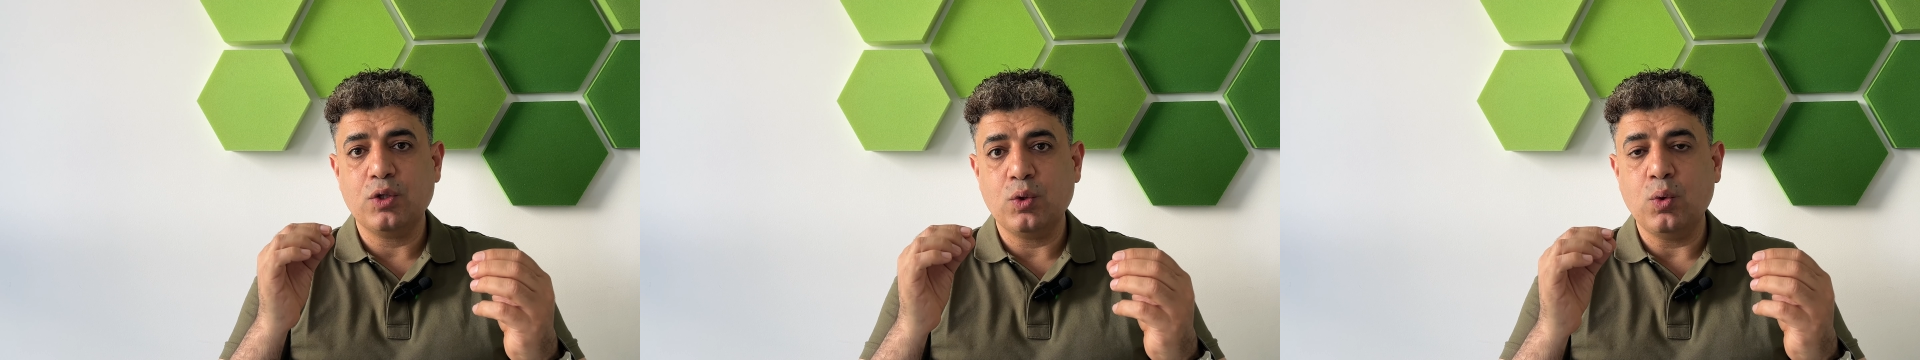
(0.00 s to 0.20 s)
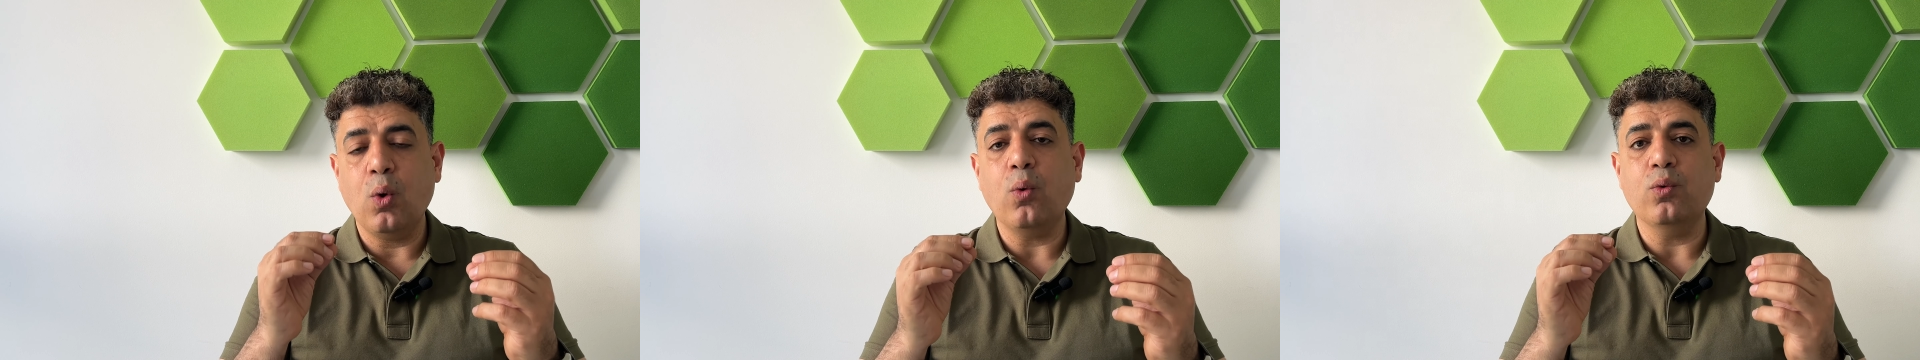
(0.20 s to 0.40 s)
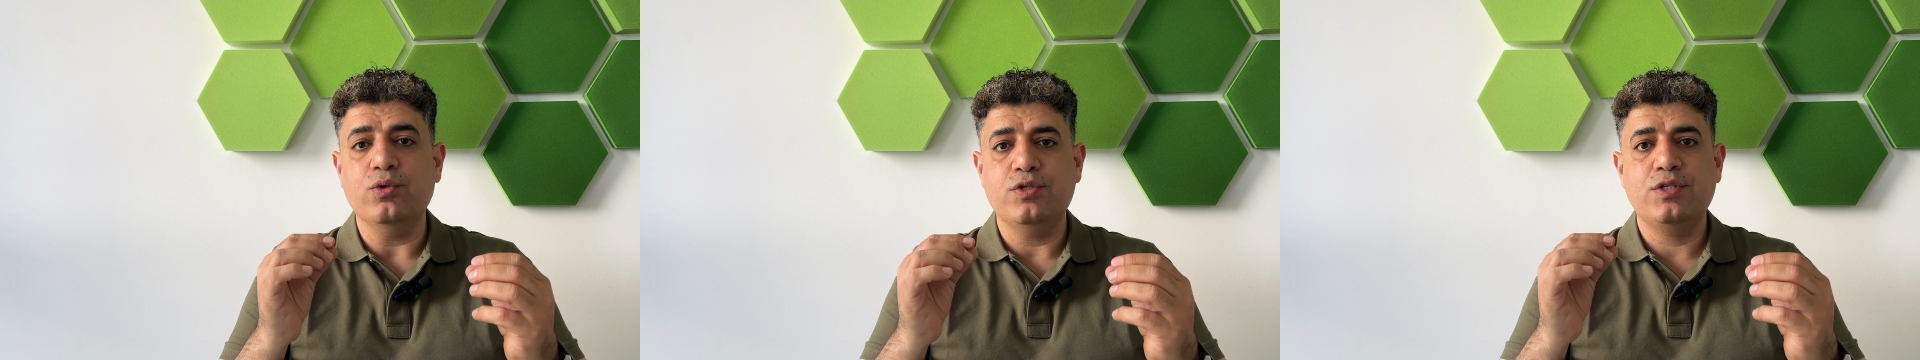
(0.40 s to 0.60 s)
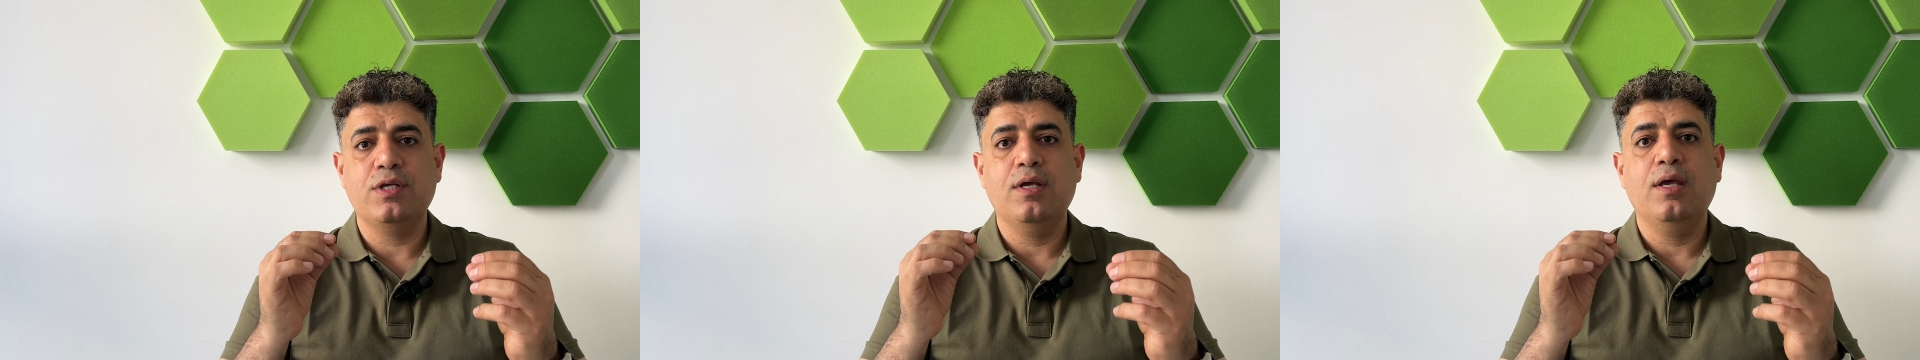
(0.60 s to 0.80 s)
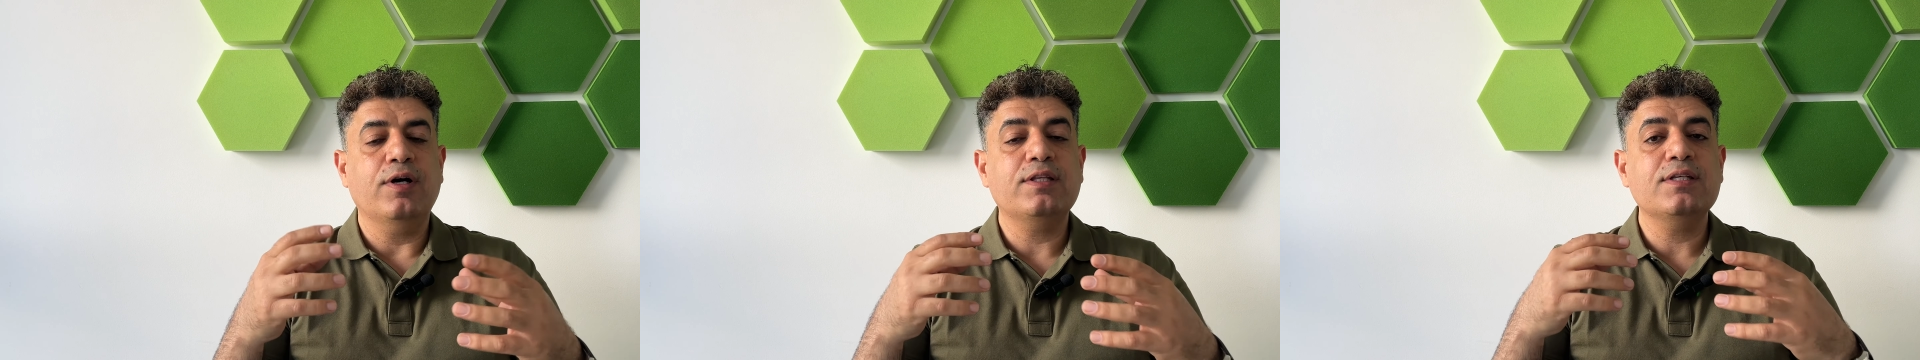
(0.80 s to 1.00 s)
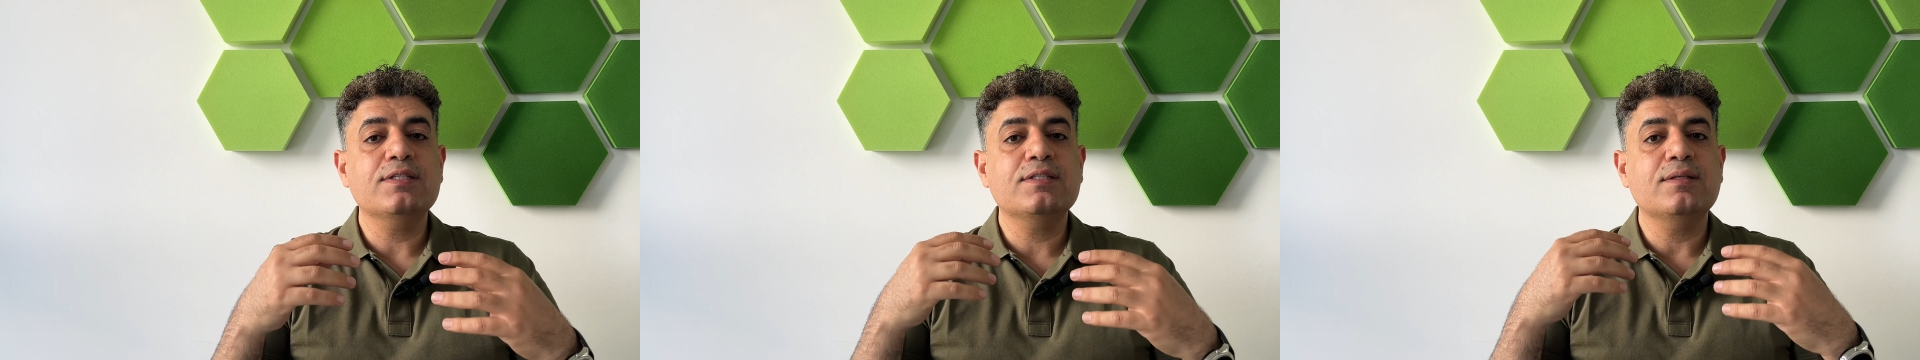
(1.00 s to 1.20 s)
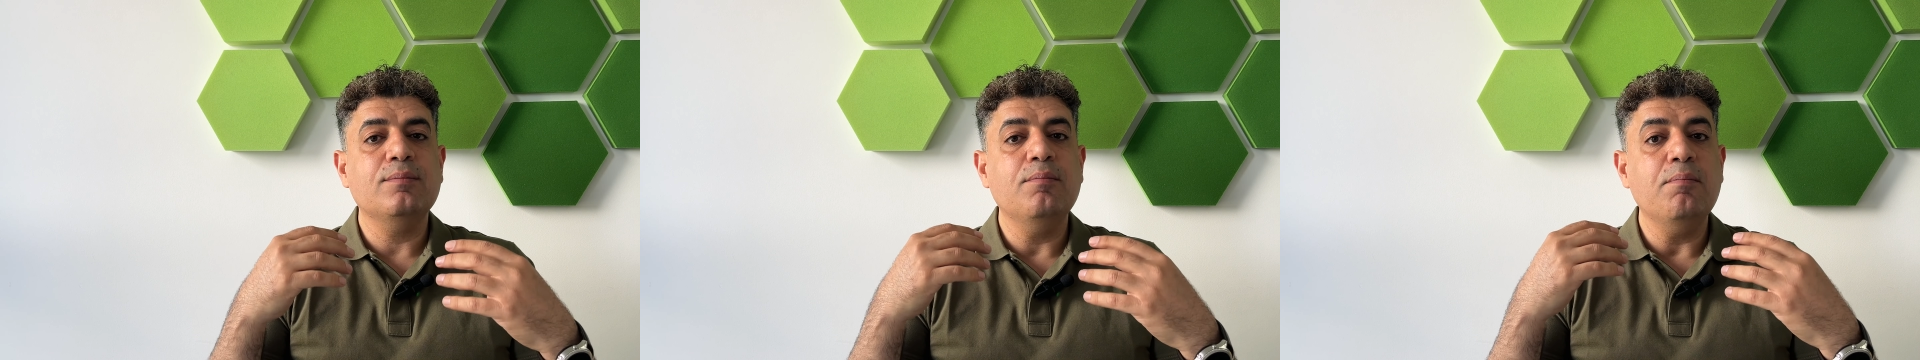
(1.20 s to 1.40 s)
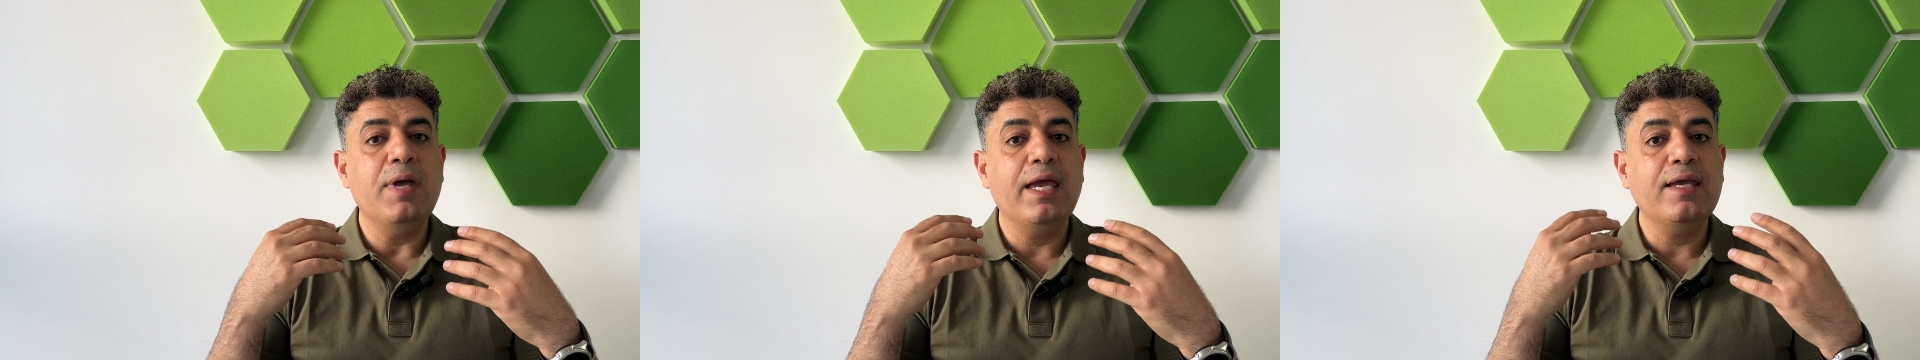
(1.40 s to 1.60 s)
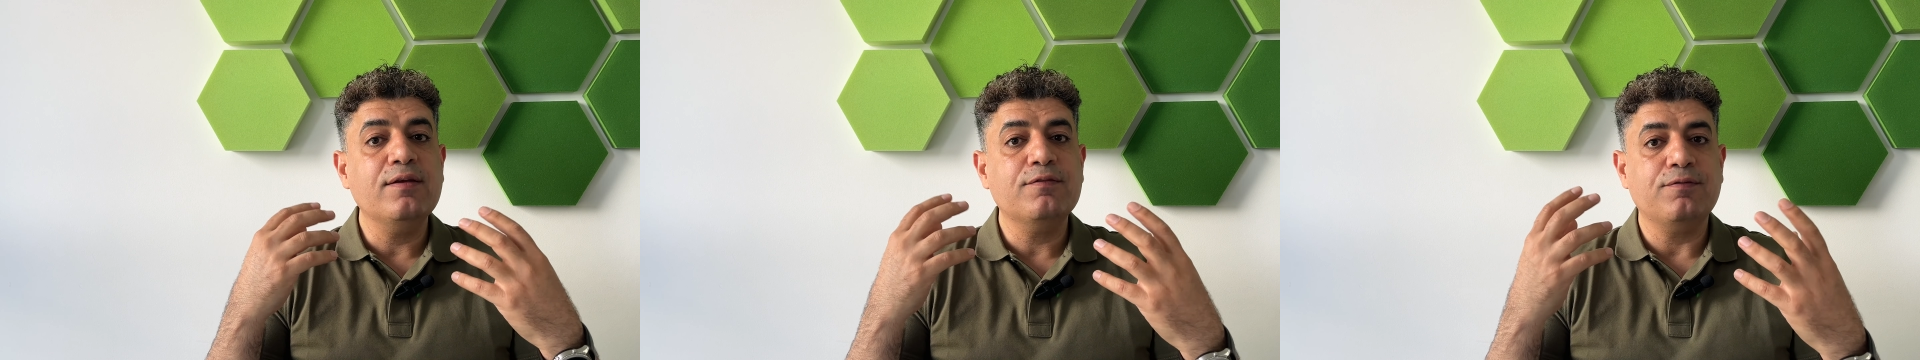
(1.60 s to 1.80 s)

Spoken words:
goals. What is the main